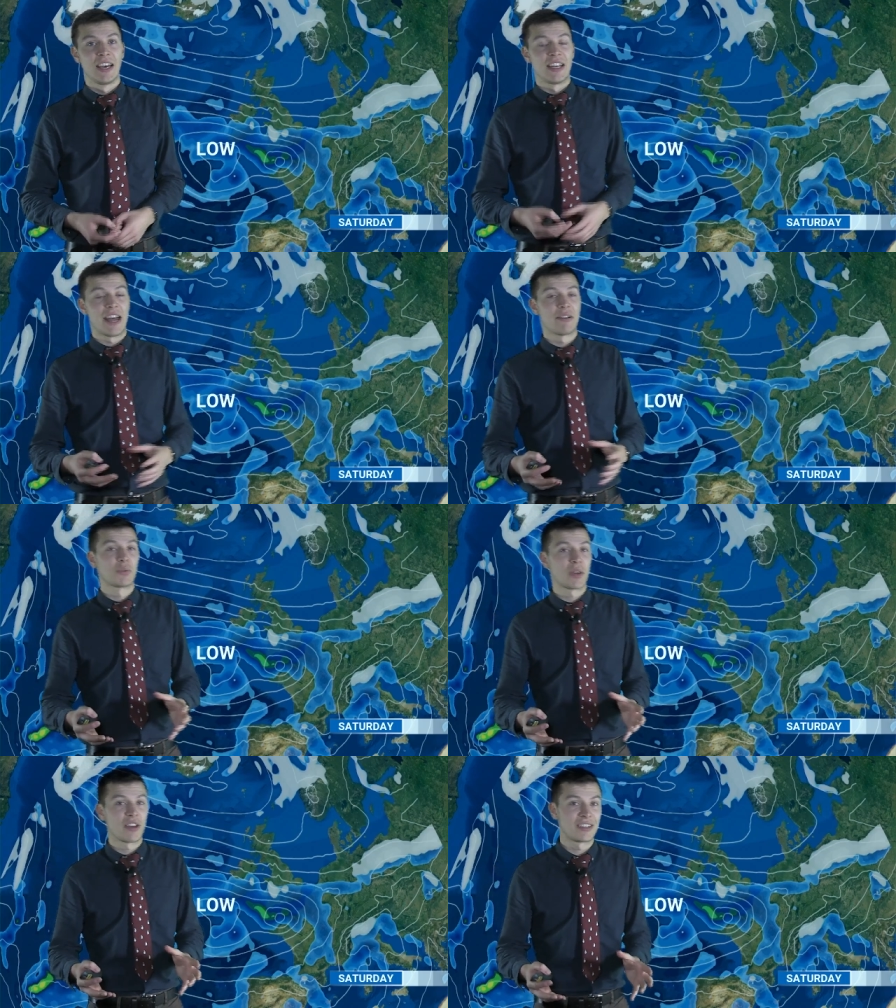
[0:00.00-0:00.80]
Now, as
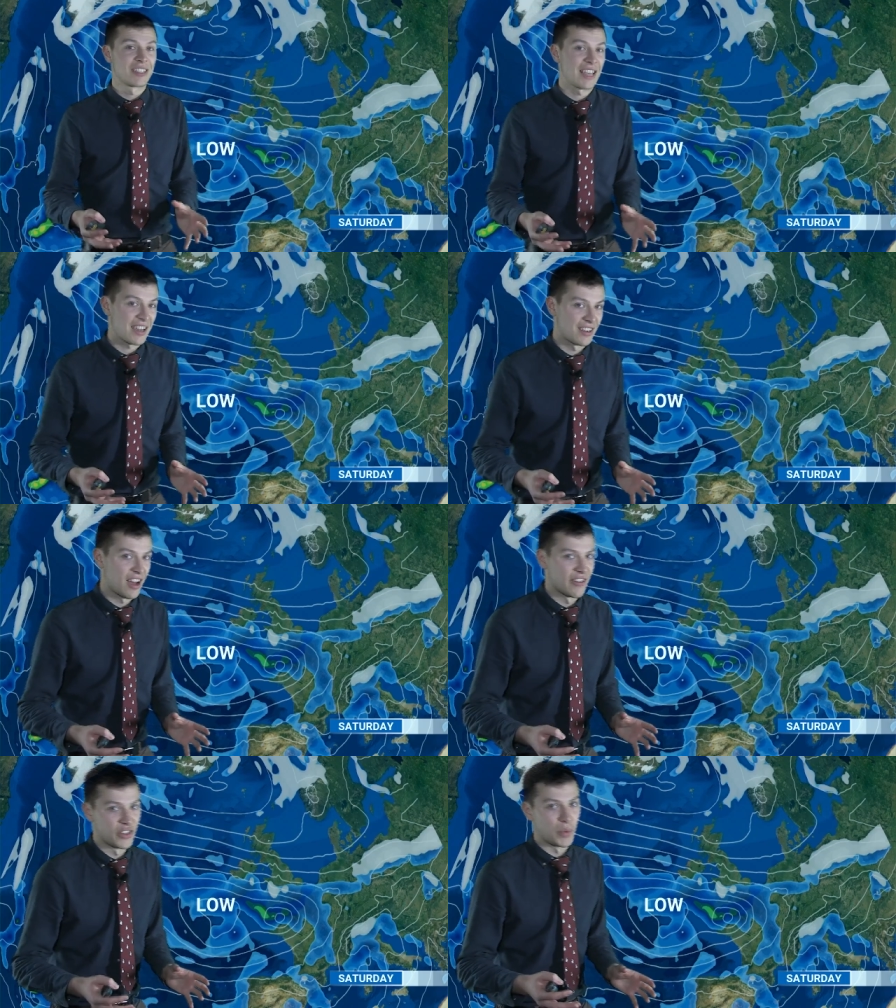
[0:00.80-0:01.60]
we go into the second
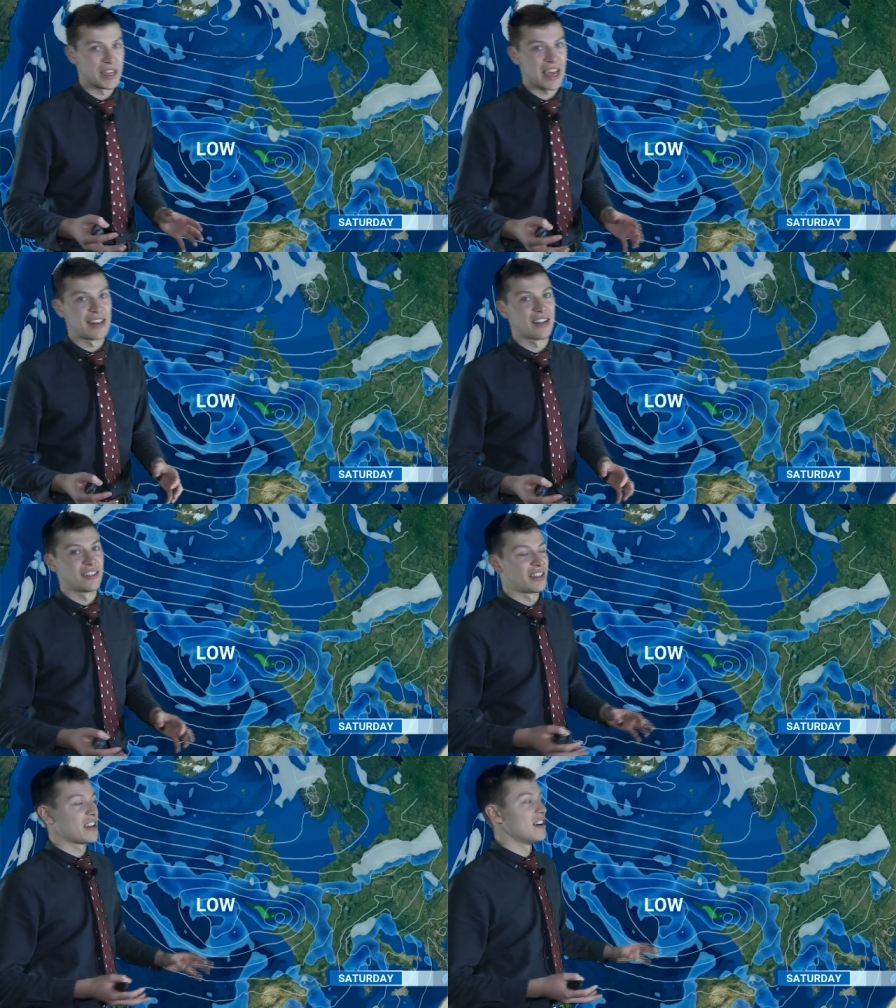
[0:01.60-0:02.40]
half of the weekend and
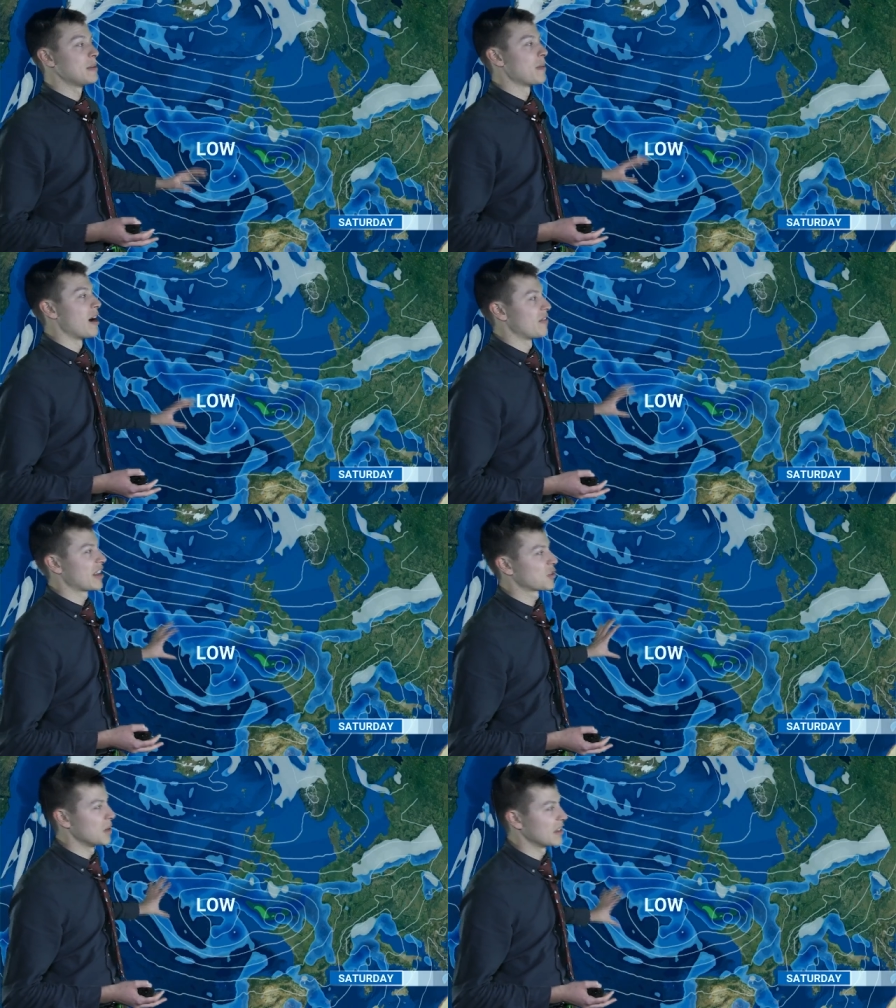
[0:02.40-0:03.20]
to the early part of
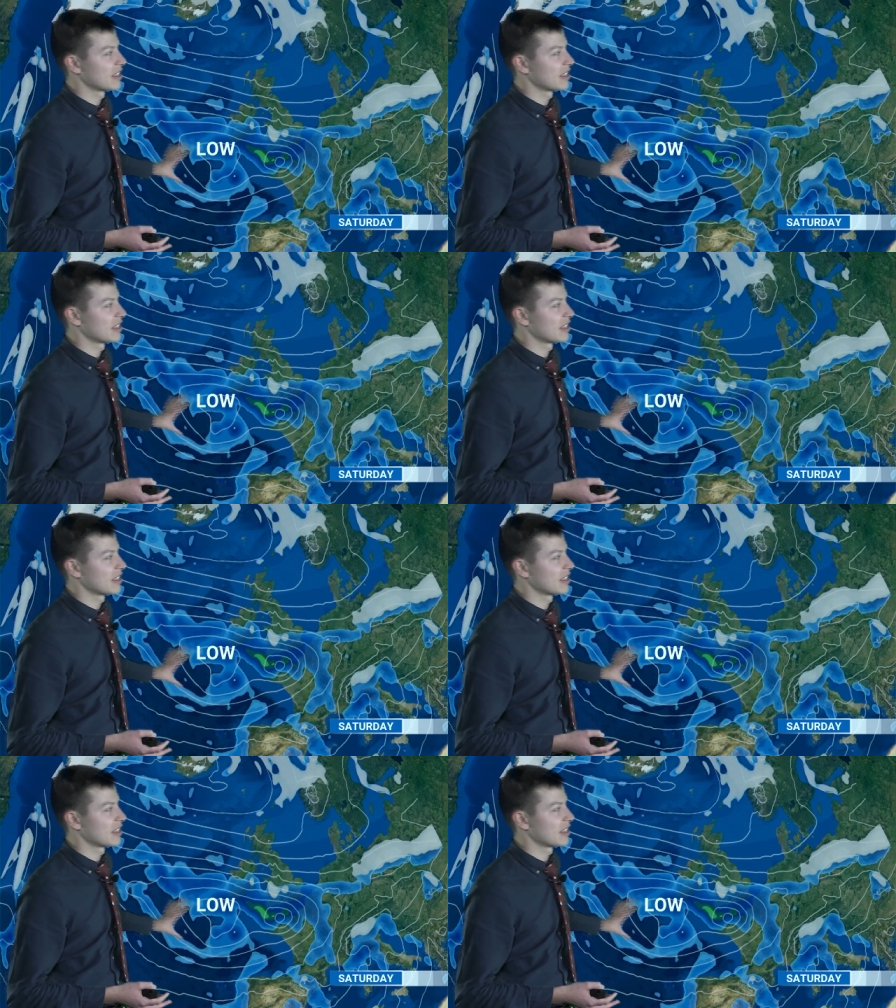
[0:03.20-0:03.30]
next week,